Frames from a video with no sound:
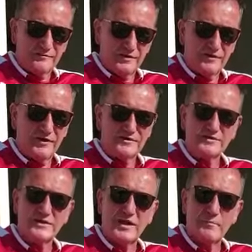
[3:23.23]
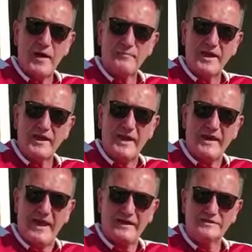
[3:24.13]
I'd like to see Aubameyang
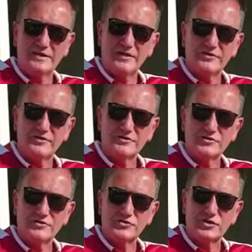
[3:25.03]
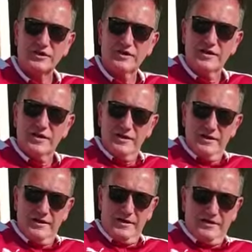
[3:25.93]
and Lacazette on the score sheet.
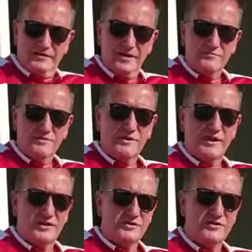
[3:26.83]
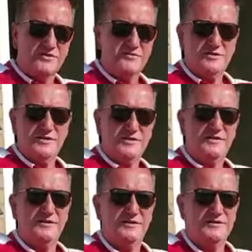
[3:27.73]
Team selection,
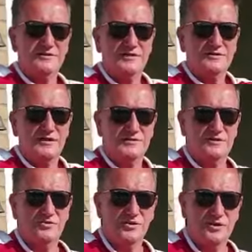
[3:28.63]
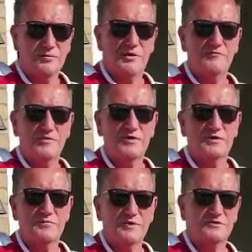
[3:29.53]
it's a tricky one
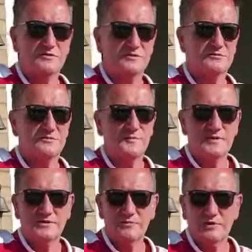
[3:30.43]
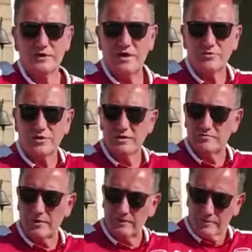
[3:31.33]
really, because especially with the
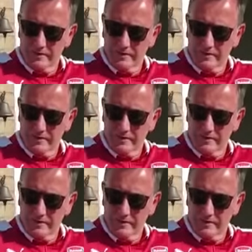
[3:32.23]
goalkeeper.